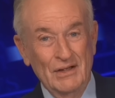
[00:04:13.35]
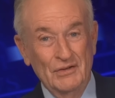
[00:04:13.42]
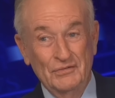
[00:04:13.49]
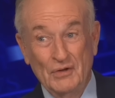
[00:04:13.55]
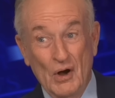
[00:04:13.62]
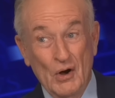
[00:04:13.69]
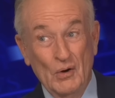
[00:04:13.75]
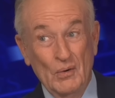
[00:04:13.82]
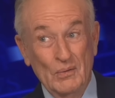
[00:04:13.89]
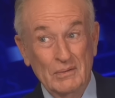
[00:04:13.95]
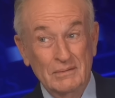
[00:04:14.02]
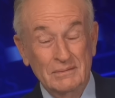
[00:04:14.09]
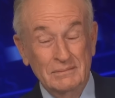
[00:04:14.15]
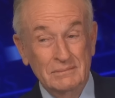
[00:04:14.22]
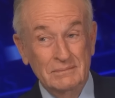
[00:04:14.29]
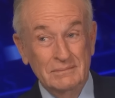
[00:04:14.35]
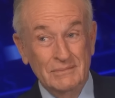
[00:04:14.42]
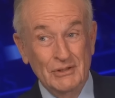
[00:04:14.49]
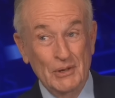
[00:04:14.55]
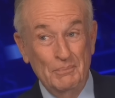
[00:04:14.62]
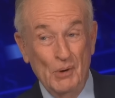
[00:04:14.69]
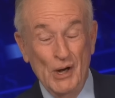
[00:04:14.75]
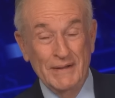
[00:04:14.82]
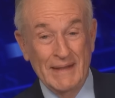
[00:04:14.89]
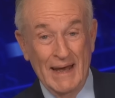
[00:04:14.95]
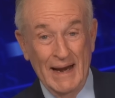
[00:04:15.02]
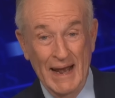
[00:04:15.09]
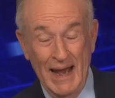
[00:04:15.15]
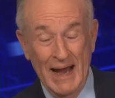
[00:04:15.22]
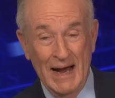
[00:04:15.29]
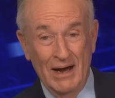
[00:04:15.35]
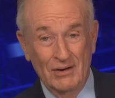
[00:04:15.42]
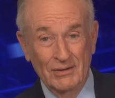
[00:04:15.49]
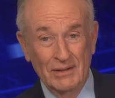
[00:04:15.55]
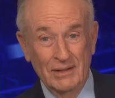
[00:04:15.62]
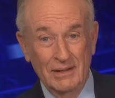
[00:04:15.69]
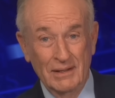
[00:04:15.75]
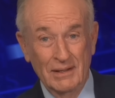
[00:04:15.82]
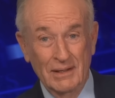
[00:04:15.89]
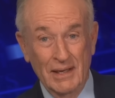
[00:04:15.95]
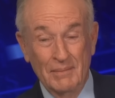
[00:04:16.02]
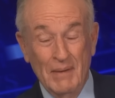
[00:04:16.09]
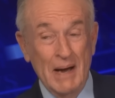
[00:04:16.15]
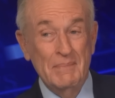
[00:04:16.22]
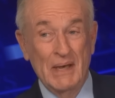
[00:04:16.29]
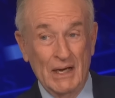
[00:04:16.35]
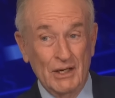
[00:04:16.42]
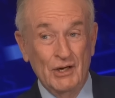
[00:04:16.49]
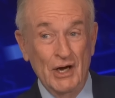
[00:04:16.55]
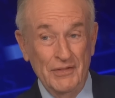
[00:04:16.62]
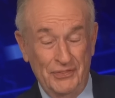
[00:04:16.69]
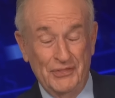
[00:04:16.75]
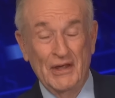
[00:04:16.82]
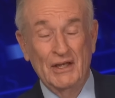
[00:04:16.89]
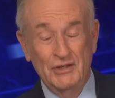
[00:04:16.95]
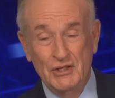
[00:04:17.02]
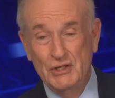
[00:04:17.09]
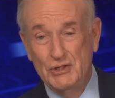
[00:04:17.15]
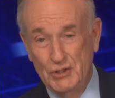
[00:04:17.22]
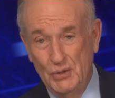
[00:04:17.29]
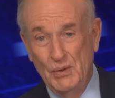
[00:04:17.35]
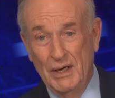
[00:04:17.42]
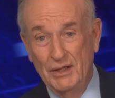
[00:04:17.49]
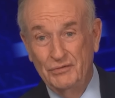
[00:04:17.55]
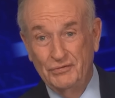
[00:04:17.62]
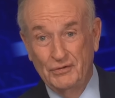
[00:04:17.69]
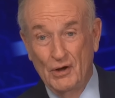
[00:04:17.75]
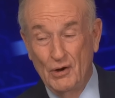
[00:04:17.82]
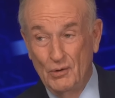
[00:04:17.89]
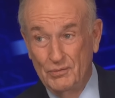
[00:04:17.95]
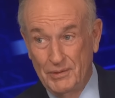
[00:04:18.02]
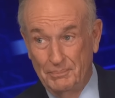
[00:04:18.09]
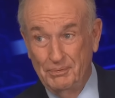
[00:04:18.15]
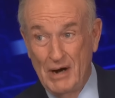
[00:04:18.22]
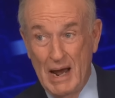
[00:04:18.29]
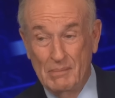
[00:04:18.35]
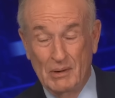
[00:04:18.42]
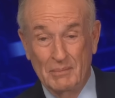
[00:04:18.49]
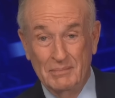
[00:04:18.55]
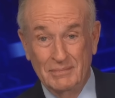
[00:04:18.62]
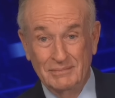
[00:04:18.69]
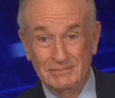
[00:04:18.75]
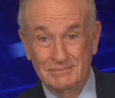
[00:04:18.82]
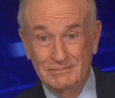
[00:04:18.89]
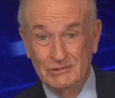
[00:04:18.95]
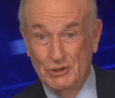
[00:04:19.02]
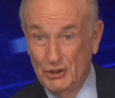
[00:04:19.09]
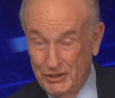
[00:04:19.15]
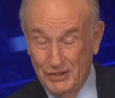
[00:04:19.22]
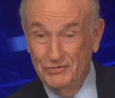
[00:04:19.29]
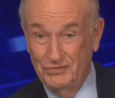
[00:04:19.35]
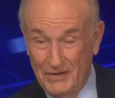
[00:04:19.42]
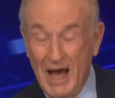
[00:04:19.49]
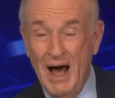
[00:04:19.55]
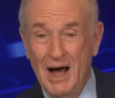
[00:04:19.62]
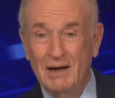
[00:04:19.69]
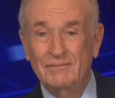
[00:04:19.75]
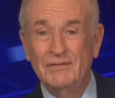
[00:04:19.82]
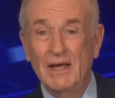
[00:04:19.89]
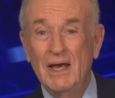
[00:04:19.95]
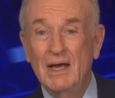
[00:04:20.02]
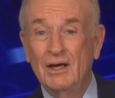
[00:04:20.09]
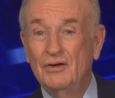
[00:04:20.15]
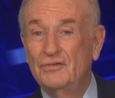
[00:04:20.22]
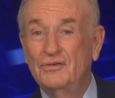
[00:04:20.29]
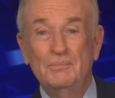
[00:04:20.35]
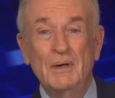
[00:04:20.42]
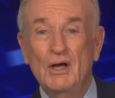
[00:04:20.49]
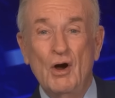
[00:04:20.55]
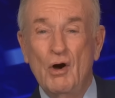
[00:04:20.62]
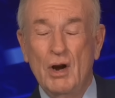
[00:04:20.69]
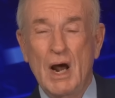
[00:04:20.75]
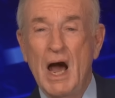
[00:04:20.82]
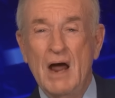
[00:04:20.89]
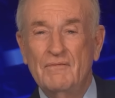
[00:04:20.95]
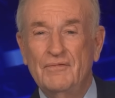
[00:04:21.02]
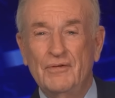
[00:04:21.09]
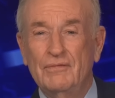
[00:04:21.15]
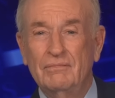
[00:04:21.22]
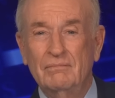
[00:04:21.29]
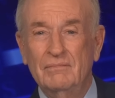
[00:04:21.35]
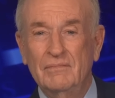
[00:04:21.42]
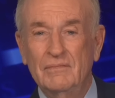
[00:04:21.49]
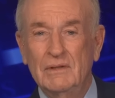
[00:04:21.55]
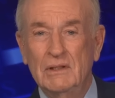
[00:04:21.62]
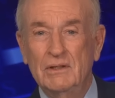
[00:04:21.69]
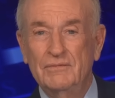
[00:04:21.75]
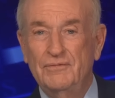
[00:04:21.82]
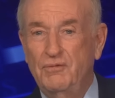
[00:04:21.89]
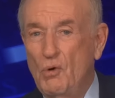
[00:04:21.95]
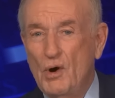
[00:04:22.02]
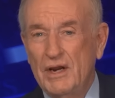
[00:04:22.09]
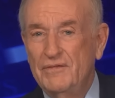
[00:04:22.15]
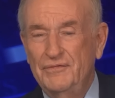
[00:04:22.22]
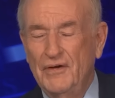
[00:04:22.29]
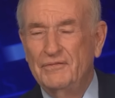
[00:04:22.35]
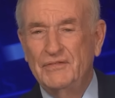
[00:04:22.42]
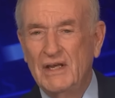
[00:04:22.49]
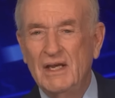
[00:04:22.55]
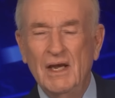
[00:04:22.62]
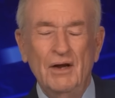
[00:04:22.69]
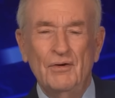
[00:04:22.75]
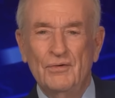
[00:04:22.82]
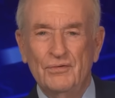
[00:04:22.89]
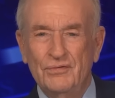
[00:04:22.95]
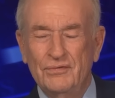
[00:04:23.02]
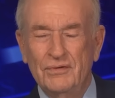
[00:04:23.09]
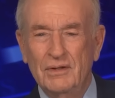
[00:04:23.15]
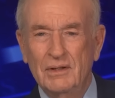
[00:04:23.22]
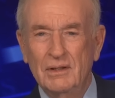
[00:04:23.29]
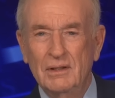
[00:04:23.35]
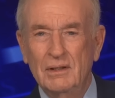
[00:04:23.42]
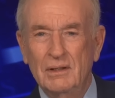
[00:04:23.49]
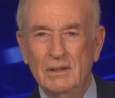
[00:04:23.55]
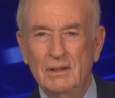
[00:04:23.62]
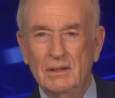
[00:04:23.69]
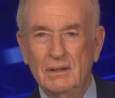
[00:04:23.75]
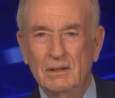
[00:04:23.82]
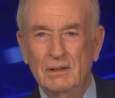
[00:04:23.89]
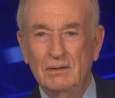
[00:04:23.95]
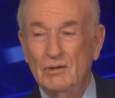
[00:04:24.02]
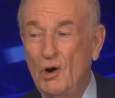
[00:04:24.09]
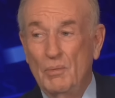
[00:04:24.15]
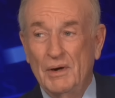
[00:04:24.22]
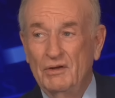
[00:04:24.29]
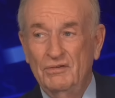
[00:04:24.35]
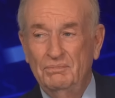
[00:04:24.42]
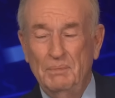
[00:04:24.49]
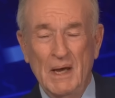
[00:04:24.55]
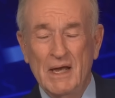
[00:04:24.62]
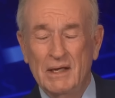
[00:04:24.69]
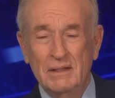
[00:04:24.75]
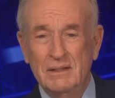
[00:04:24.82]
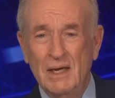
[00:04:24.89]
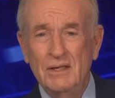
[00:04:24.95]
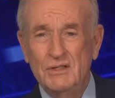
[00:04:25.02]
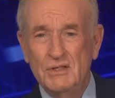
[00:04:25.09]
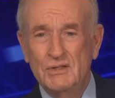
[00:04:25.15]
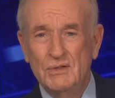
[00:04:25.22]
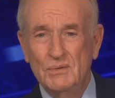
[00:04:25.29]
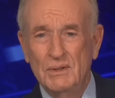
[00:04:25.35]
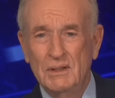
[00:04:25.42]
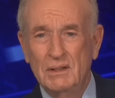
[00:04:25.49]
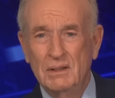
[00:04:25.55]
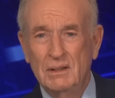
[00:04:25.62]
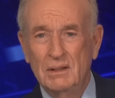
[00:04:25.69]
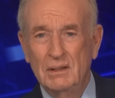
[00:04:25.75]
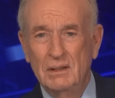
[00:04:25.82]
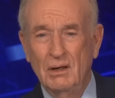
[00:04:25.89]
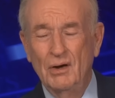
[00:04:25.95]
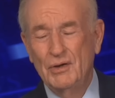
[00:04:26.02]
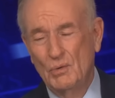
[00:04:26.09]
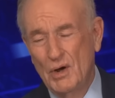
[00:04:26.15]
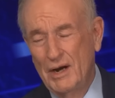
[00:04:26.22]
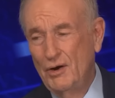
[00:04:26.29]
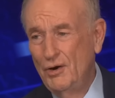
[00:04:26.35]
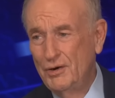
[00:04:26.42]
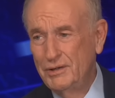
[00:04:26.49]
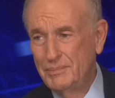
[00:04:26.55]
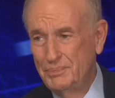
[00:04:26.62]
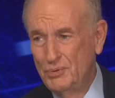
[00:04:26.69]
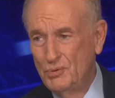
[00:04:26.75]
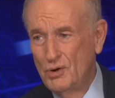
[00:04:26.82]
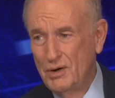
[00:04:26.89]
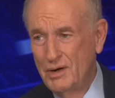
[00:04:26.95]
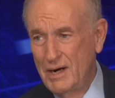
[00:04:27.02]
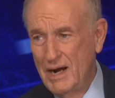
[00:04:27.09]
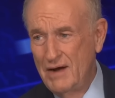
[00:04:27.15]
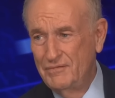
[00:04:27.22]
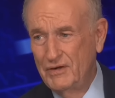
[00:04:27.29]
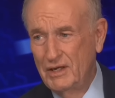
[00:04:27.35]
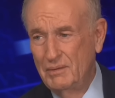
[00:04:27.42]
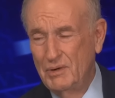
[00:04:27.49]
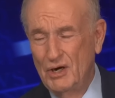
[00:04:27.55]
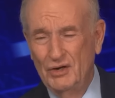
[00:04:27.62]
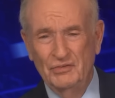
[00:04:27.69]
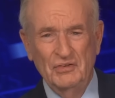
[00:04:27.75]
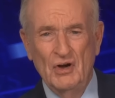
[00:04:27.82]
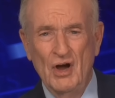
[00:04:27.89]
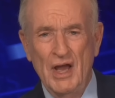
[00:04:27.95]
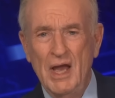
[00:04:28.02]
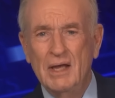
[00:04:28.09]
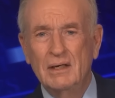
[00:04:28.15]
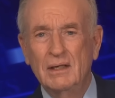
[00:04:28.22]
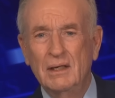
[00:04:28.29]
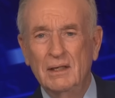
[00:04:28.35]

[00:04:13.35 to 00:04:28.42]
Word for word: So when you point that out, it might be a good thing to do it so the problem could get solved because it's been going on for 40, 50 years. Nobody's paying attention to it. Oh, you want to hurt the poor African Americans? Go ahead.